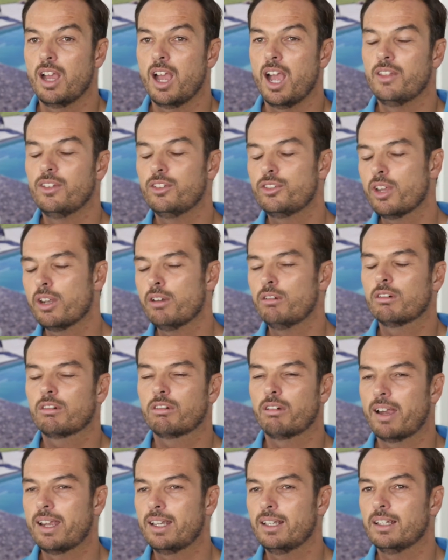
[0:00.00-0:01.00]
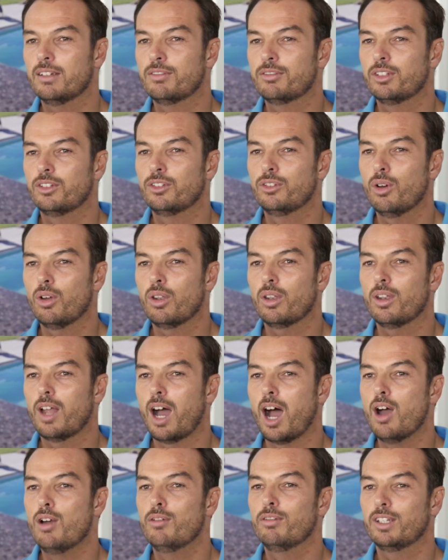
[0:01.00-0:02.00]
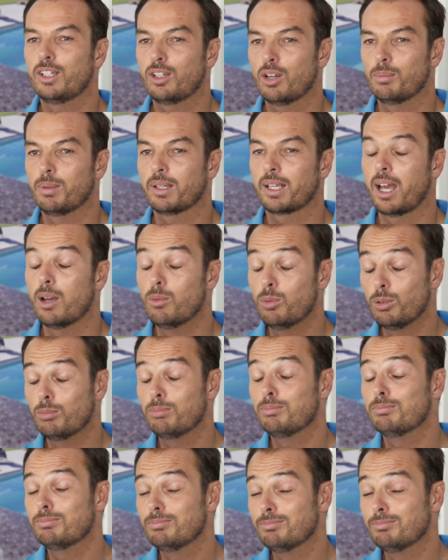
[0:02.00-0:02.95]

And the general crane lift is not overly complicated. Well,